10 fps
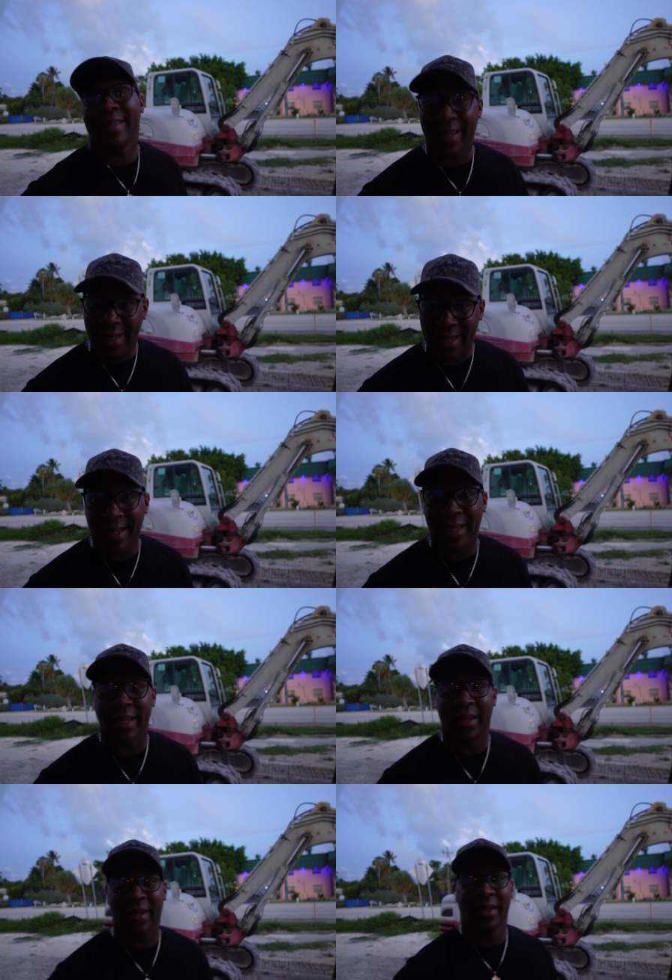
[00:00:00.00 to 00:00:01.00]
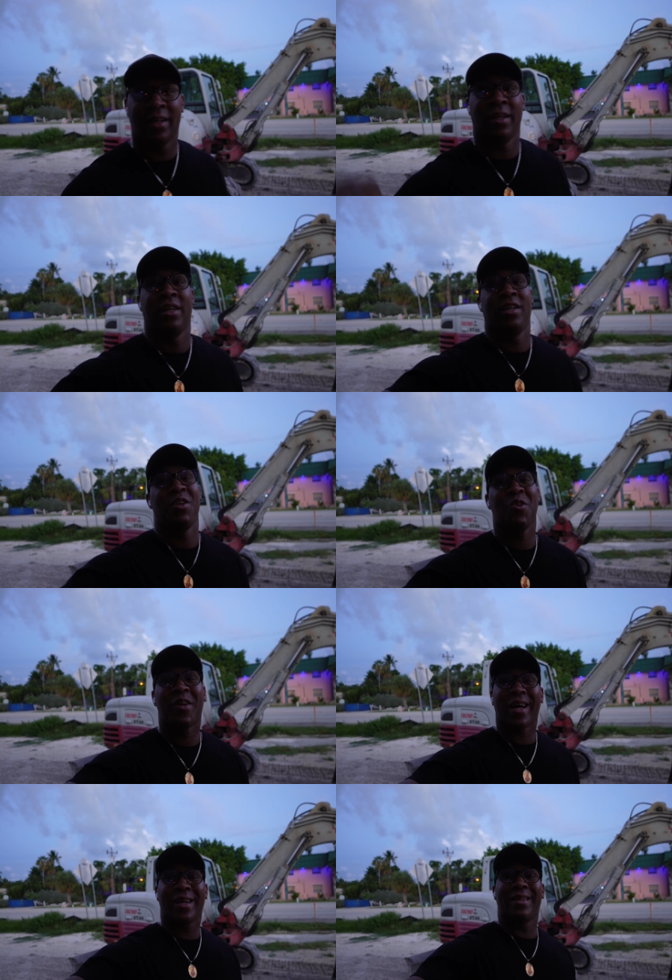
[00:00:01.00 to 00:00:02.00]
Deadhead. You
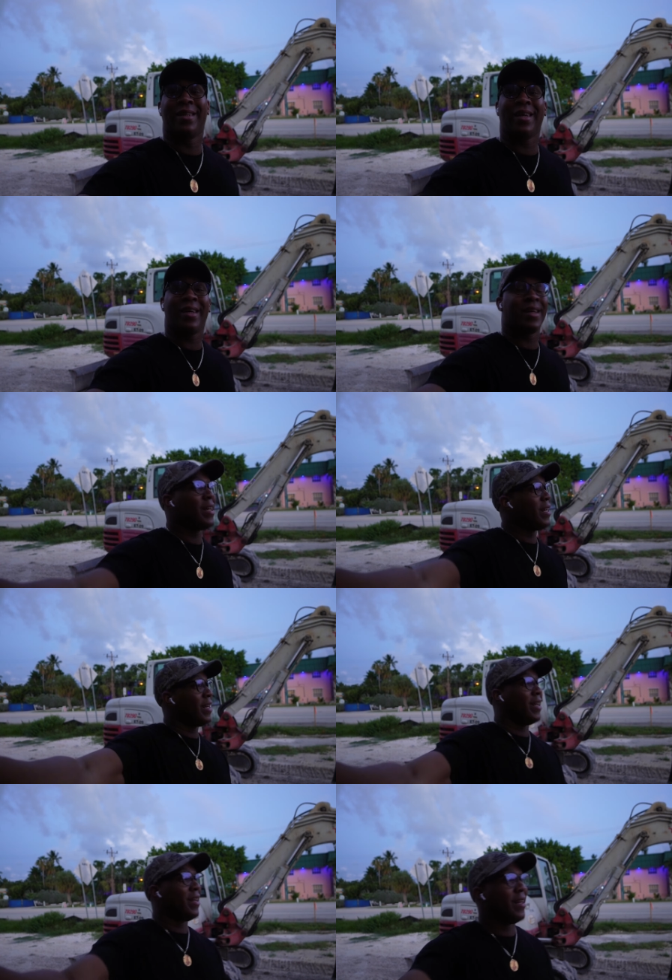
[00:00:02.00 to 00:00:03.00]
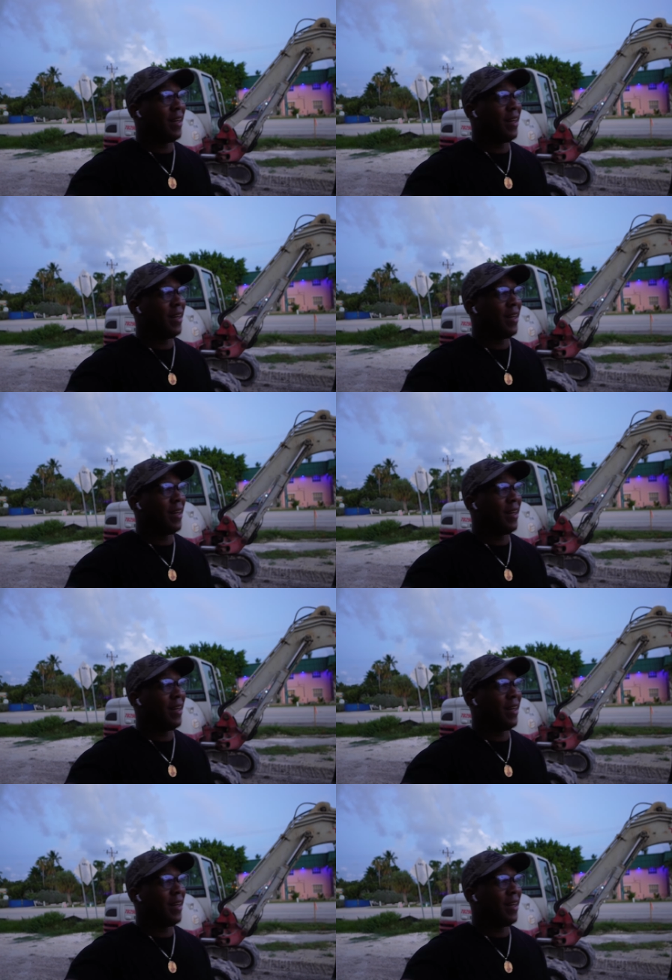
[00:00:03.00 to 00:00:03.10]
gotta deadhead a